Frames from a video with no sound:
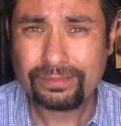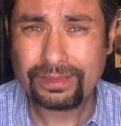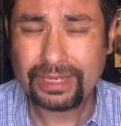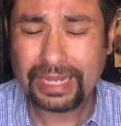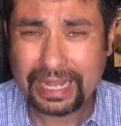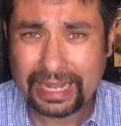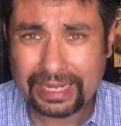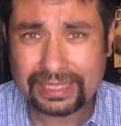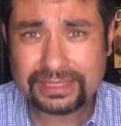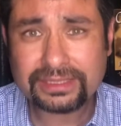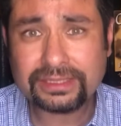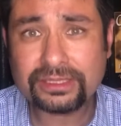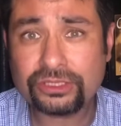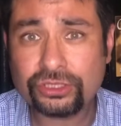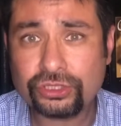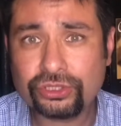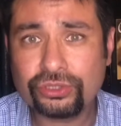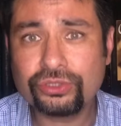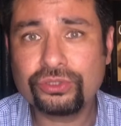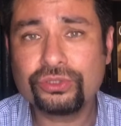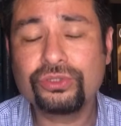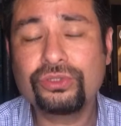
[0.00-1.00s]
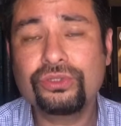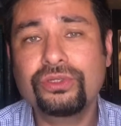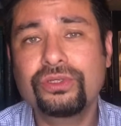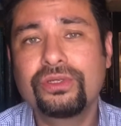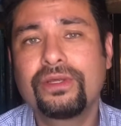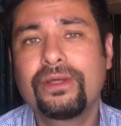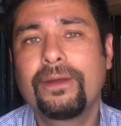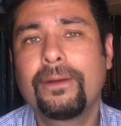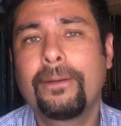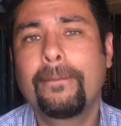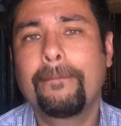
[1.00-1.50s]
Attitude
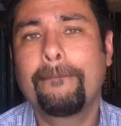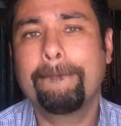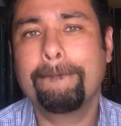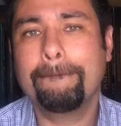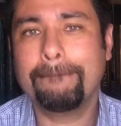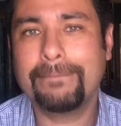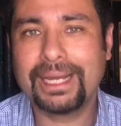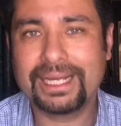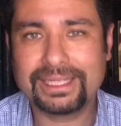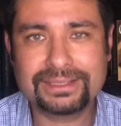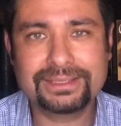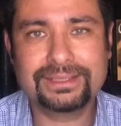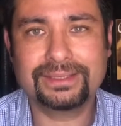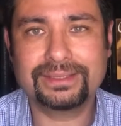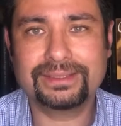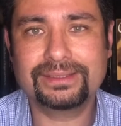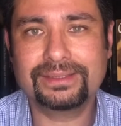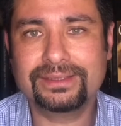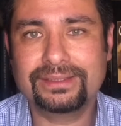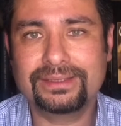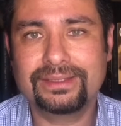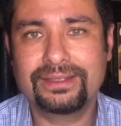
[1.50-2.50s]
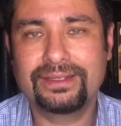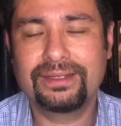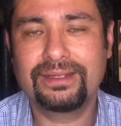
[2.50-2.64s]
matters.